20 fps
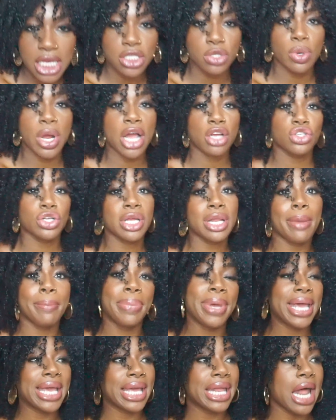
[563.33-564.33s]
So we're actually gonna
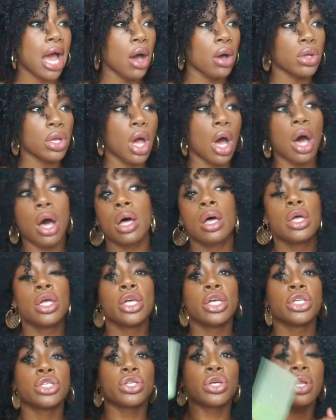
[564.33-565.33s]
pick it out, y'all.
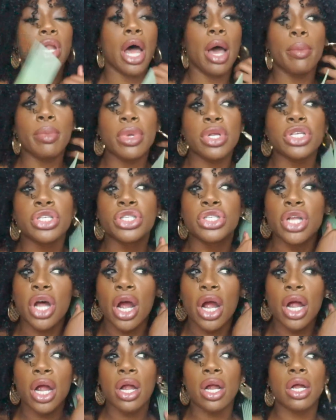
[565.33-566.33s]
So now I'm gonna
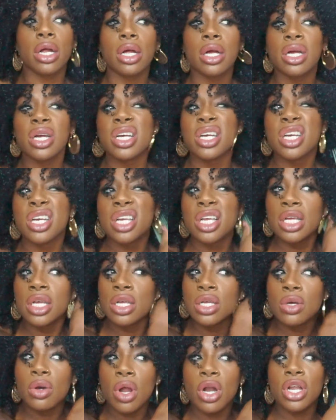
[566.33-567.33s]
start,
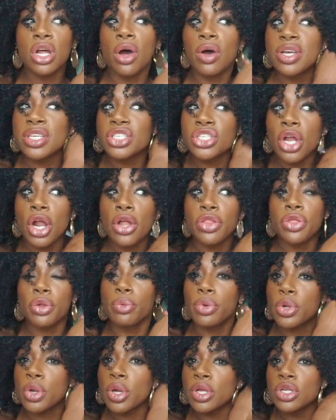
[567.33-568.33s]
I'm gonna always start at the
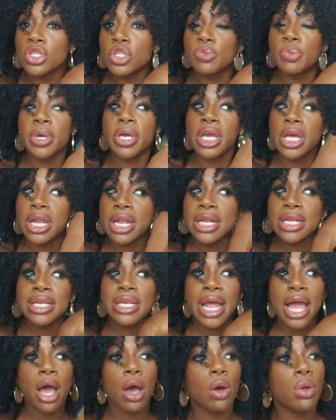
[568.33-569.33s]
root and just pick it
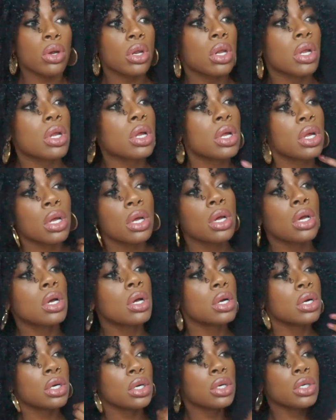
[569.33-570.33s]
down.
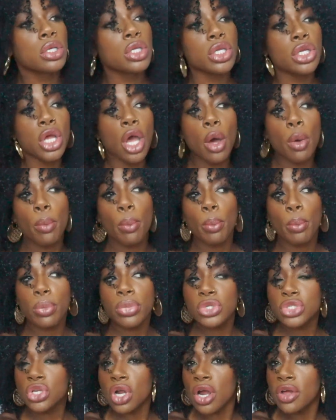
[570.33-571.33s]
Yep,
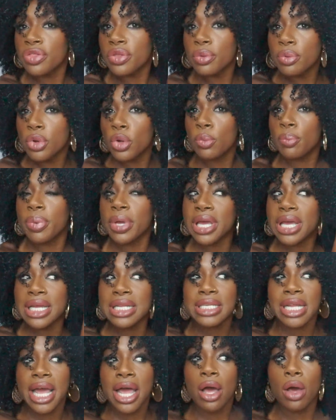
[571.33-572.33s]
start at the root, pick
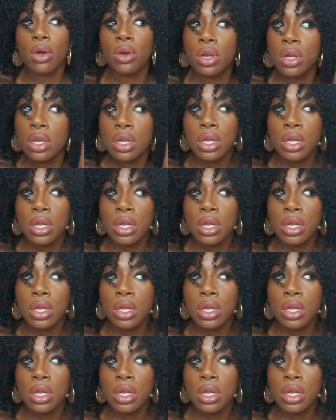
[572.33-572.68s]
it down.